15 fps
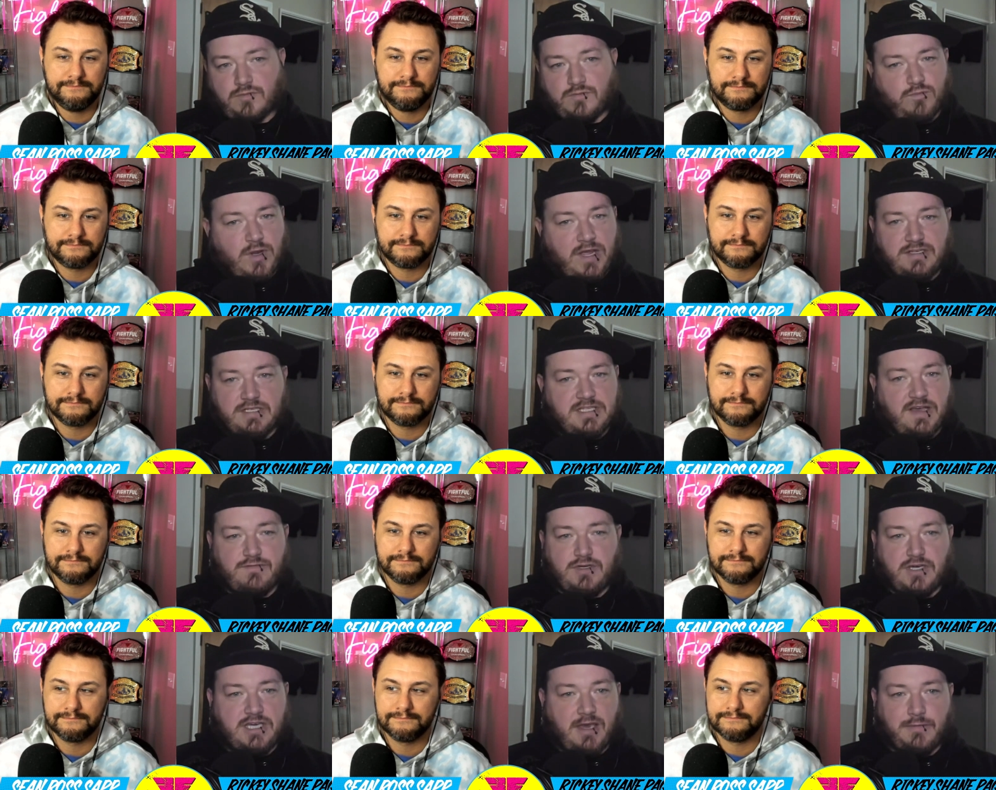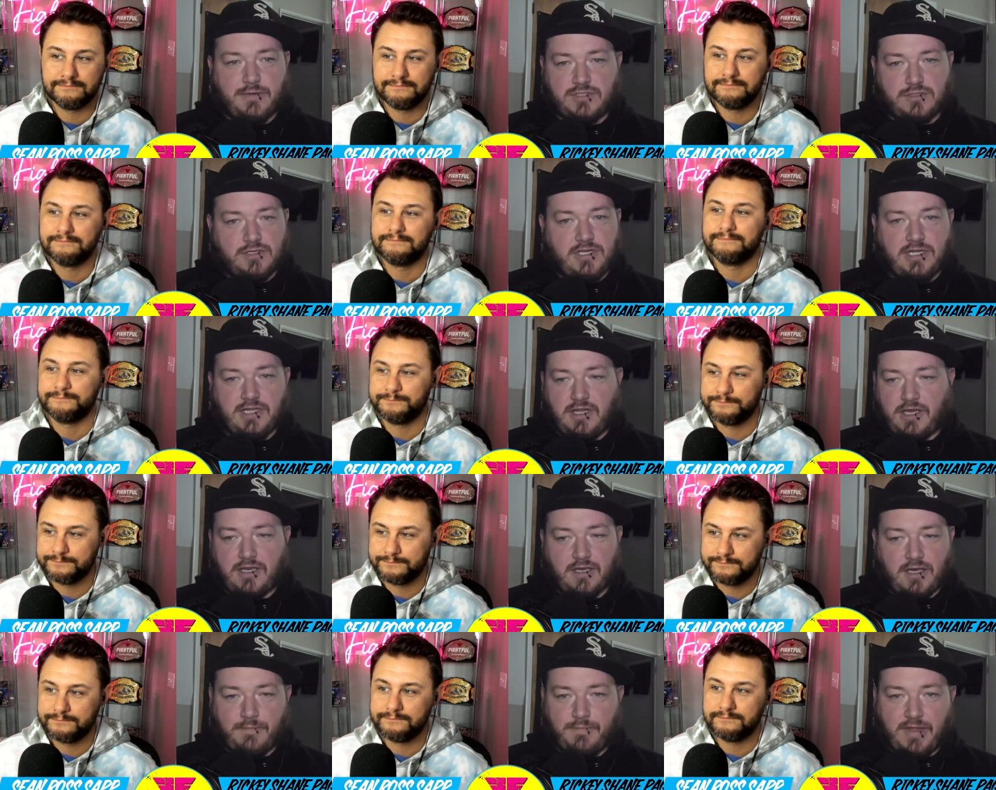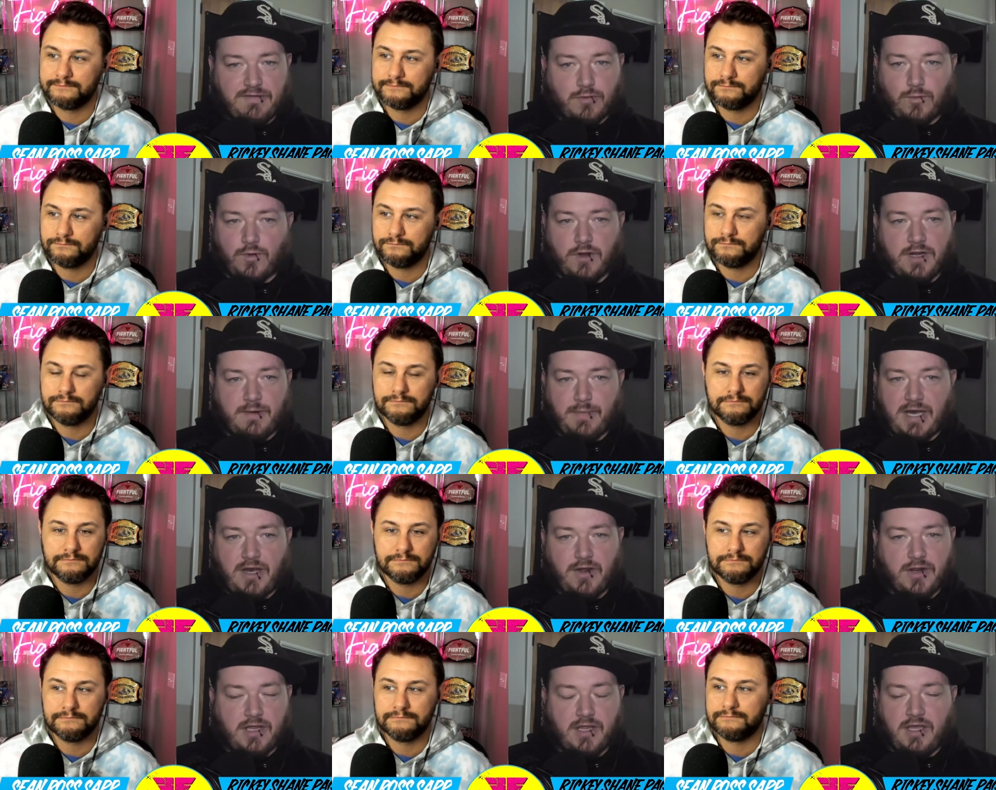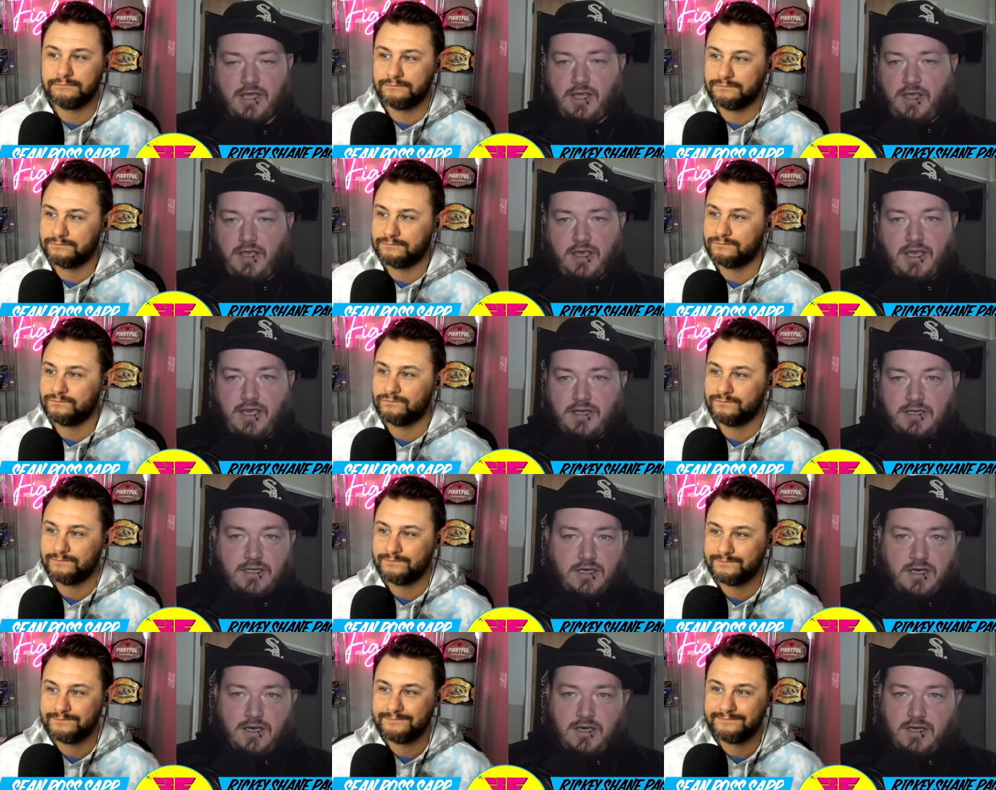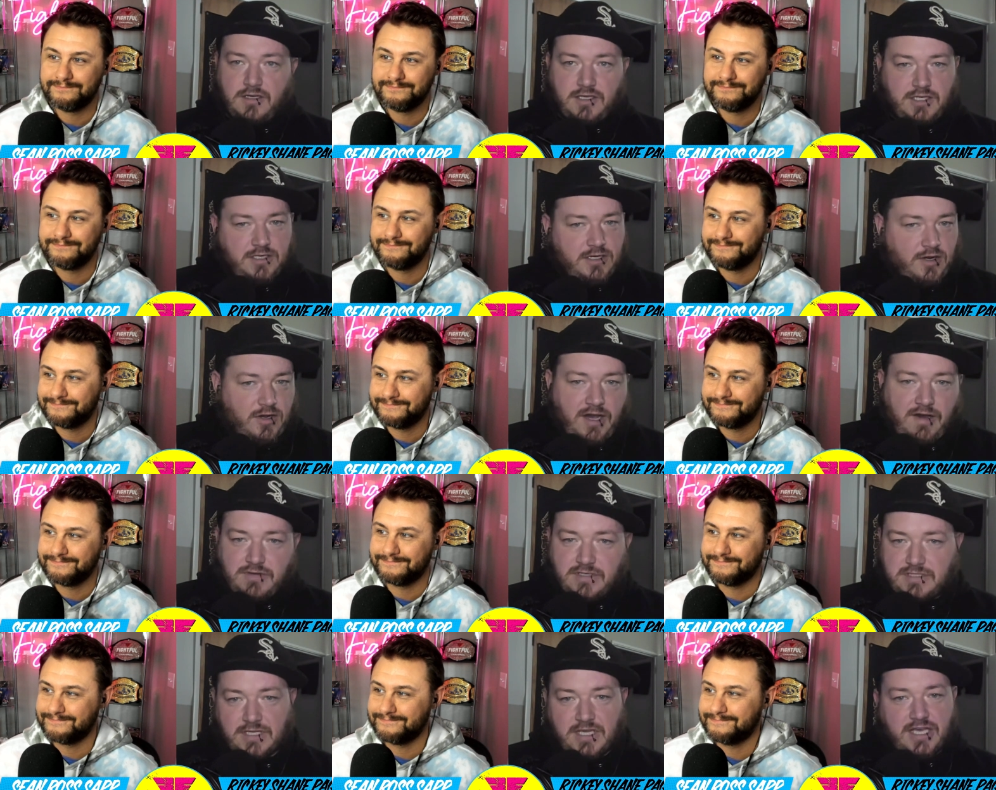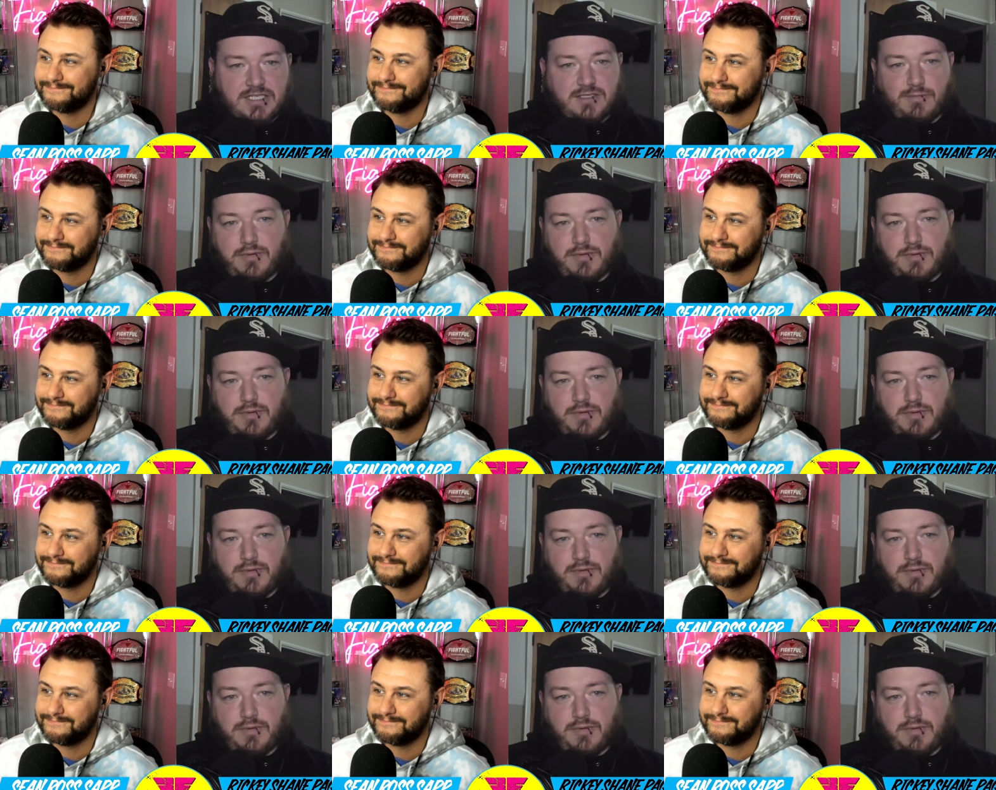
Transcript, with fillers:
Speaker 1: we just have good chemistry. Like I'm never worried about it. And uh, you know, obviously he has a